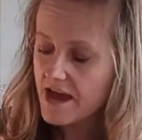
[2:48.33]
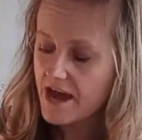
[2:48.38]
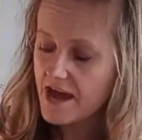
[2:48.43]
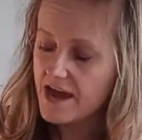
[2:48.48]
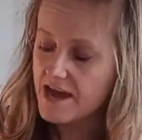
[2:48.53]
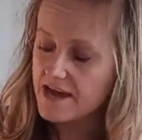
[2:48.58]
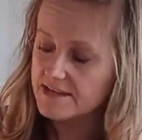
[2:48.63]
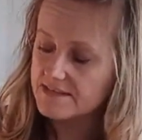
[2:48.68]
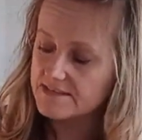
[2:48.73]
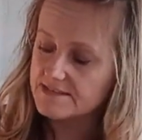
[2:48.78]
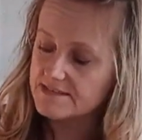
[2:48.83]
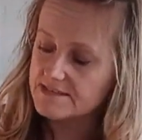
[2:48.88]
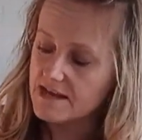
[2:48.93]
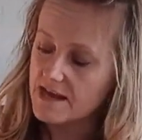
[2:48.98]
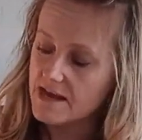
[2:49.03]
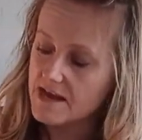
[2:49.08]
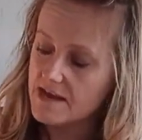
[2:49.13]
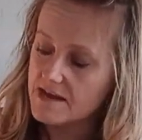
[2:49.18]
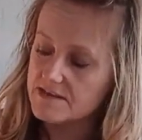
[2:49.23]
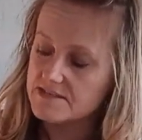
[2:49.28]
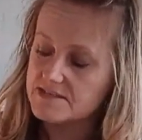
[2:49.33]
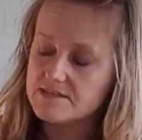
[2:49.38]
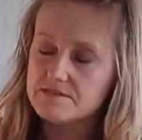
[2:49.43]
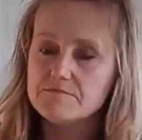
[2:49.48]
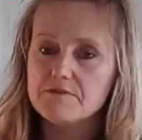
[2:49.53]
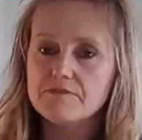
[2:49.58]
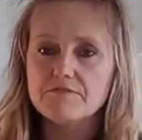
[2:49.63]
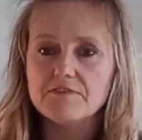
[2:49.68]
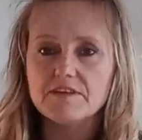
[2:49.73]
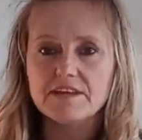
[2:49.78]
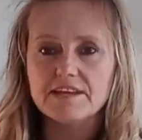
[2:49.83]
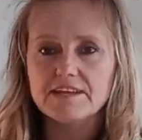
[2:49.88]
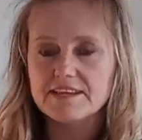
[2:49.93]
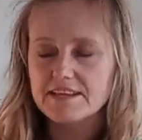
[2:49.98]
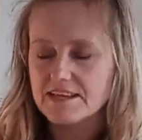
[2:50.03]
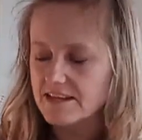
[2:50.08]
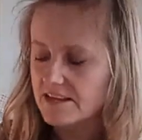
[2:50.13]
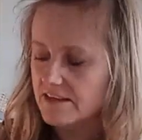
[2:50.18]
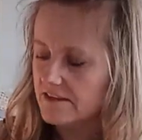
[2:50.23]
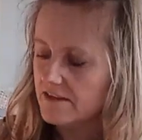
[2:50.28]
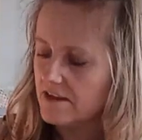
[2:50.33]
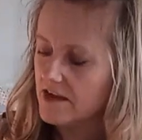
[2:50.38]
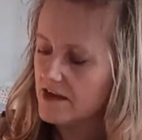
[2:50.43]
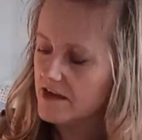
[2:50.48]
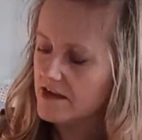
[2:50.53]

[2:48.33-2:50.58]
and some of the little